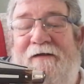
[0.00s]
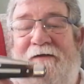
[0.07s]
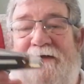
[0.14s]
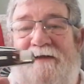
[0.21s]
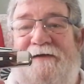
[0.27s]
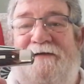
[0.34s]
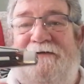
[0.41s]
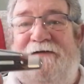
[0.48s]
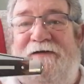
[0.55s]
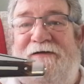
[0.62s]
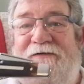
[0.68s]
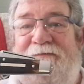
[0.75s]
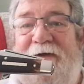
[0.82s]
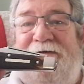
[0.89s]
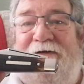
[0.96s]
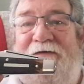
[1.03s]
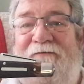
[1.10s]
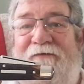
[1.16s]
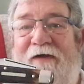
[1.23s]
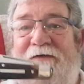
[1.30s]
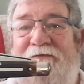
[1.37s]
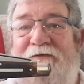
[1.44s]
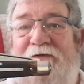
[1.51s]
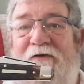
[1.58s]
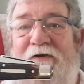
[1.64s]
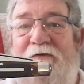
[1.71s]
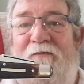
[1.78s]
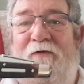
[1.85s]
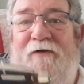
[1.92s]
Now this is a special factory
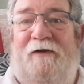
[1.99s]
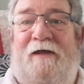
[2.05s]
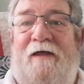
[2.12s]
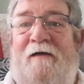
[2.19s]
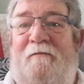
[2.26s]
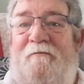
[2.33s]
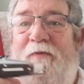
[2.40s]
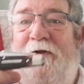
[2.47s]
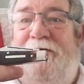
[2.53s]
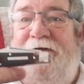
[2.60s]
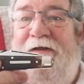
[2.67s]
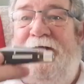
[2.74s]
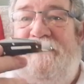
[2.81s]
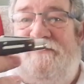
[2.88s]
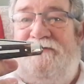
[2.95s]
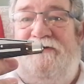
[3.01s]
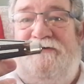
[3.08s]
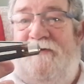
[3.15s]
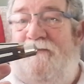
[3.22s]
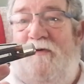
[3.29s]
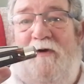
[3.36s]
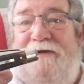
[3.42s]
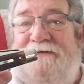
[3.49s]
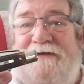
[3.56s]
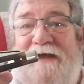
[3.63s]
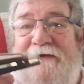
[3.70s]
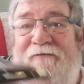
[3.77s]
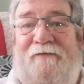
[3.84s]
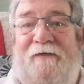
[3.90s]
order one, but it's just a boy's
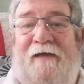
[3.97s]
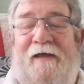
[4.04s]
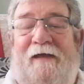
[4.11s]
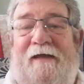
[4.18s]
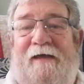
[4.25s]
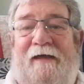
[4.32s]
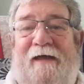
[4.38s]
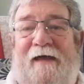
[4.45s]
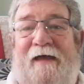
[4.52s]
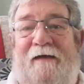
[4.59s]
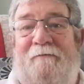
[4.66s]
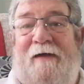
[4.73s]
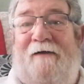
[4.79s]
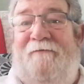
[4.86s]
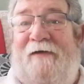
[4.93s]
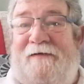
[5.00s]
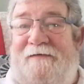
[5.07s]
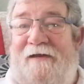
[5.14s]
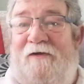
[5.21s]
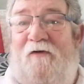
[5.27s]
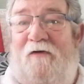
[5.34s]
knife. I've actually